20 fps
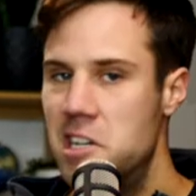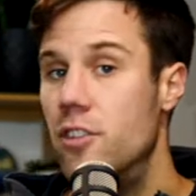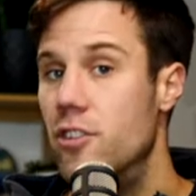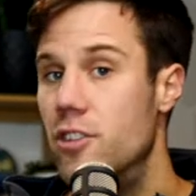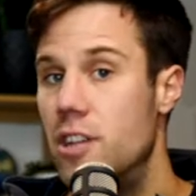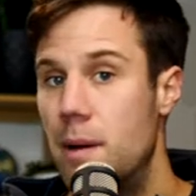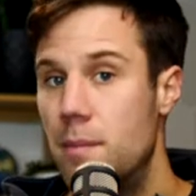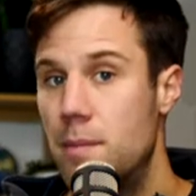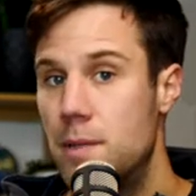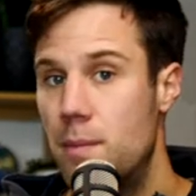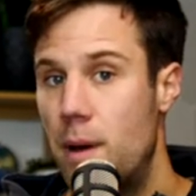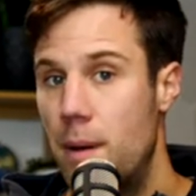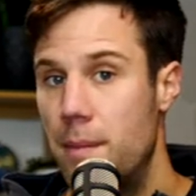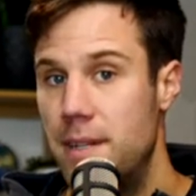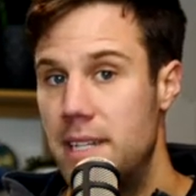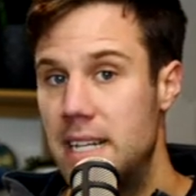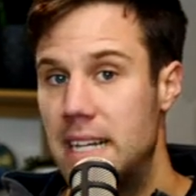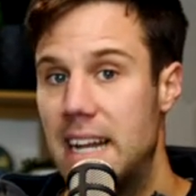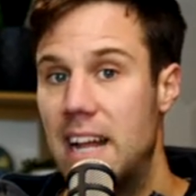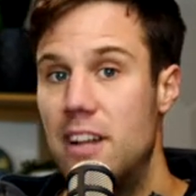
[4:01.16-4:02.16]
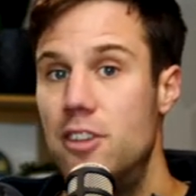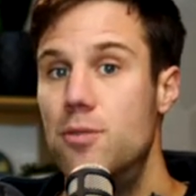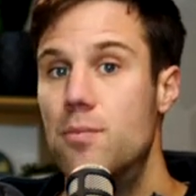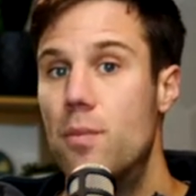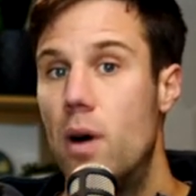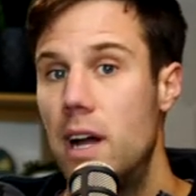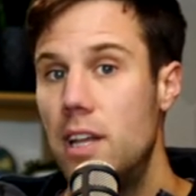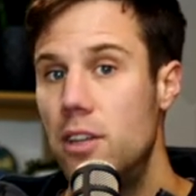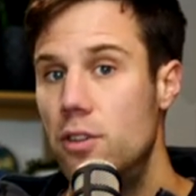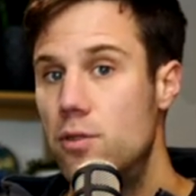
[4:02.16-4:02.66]
your numbers might be down and you
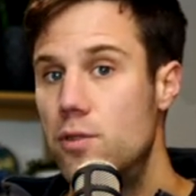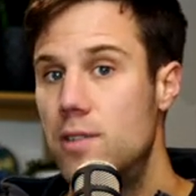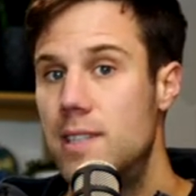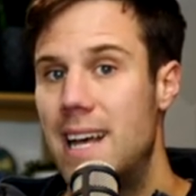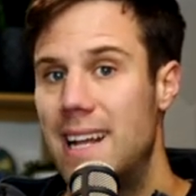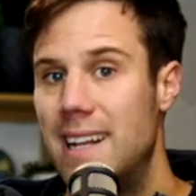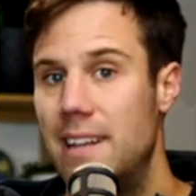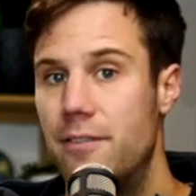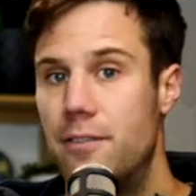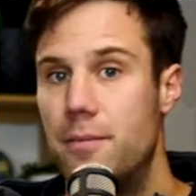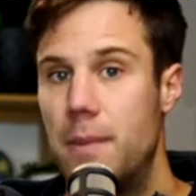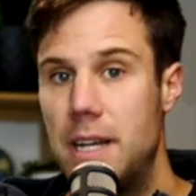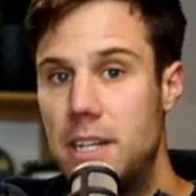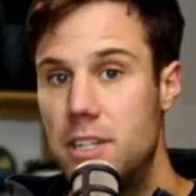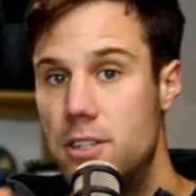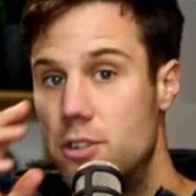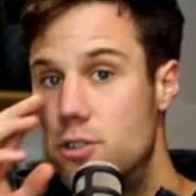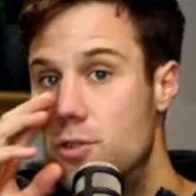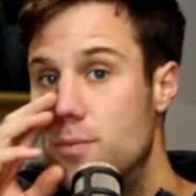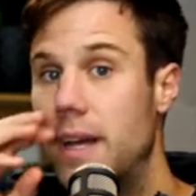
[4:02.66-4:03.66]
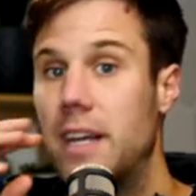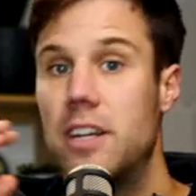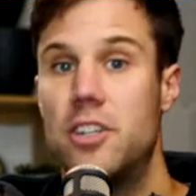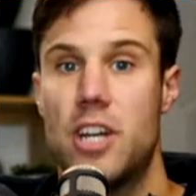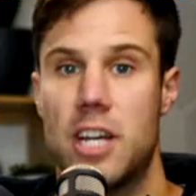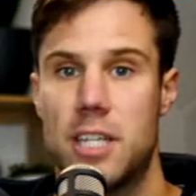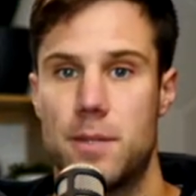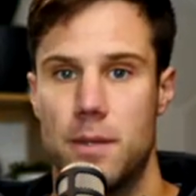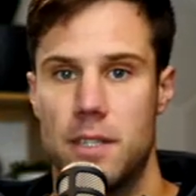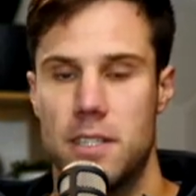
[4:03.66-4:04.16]
might use that information to make
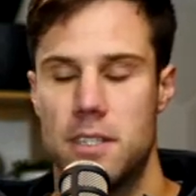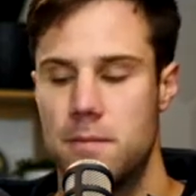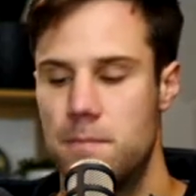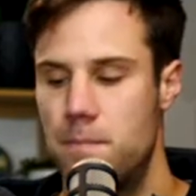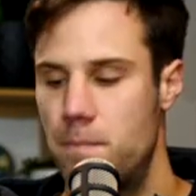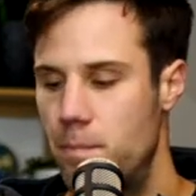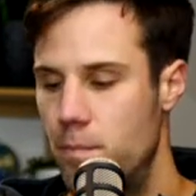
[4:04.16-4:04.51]
adjustments.